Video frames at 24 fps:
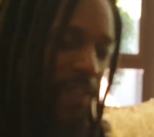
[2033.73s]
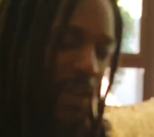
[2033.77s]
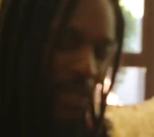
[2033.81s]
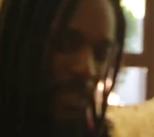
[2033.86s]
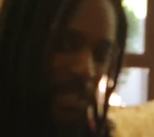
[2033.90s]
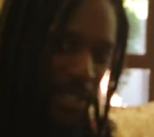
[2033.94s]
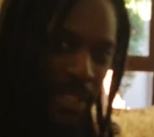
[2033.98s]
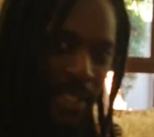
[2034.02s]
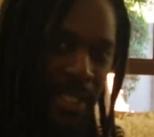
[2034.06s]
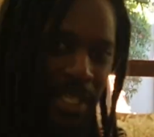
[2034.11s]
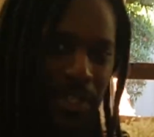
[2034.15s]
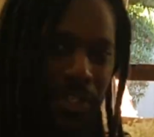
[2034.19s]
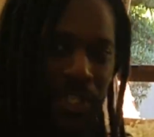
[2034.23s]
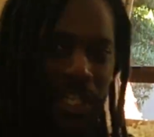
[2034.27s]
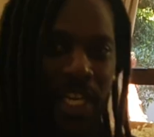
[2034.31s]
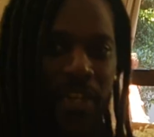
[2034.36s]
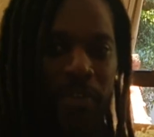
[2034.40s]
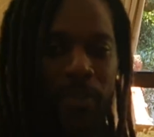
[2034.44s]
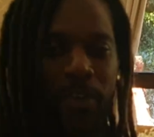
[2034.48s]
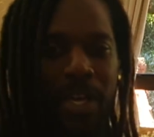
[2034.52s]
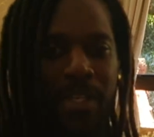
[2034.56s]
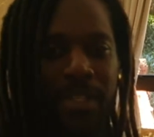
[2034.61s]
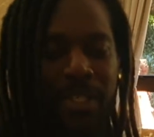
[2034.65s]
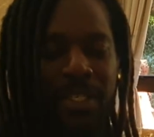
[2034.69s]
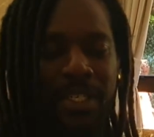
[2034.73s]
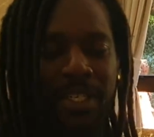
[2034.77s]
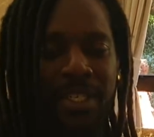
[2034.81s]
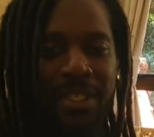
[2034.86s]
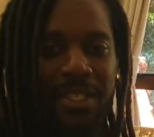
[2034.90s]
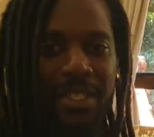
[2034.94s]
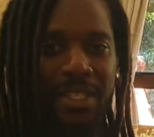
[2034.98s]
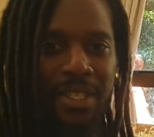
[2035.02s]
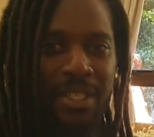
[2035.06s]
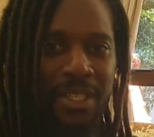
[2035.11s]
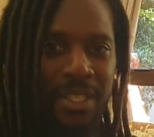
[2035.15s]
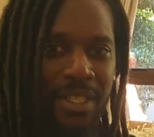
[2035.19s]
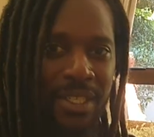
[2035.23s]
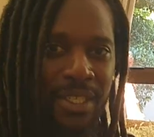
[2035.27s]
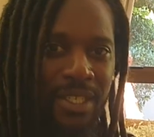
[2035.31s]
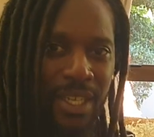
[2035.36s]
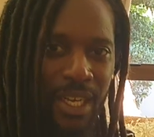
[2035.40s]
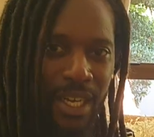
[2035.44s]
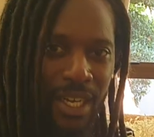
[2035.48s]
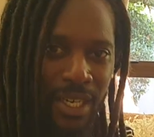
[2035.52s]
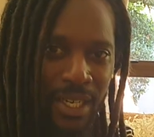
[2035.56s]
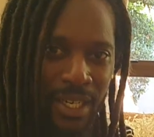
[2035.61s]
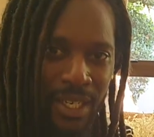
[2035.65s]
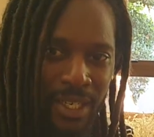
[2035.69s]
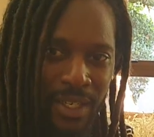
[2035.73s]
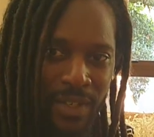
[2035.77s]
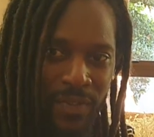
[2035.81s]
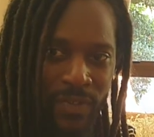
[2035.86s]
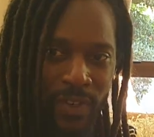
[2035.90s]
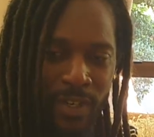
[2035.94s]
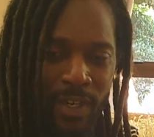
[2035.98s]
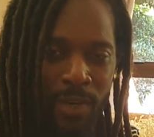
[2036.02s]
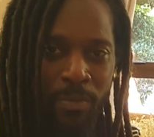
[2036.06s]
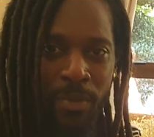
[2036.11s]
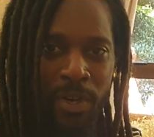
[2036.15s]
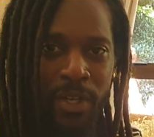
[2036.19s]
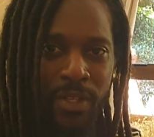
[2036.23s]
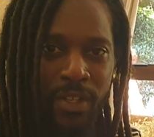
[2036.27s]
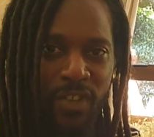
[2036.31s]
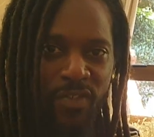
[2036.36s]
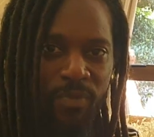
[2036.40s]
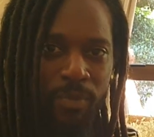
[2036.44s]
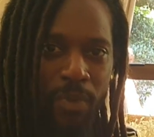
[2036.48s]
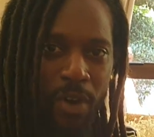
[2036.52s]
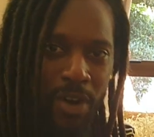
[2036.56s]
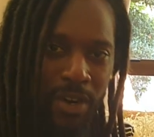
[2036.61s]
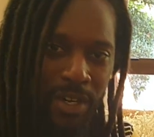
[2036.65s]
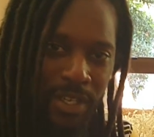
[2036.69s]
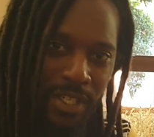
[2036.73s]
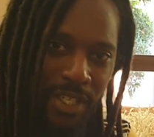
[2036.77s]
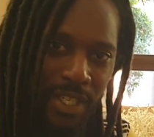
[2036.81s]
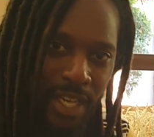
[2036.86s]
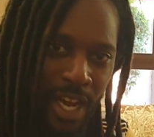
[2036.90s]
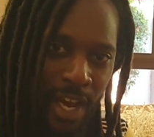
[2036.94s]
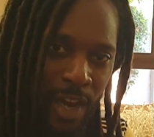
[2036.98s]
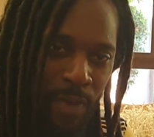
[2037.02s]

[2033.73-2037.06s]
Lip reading: first DJ residency for the month of March.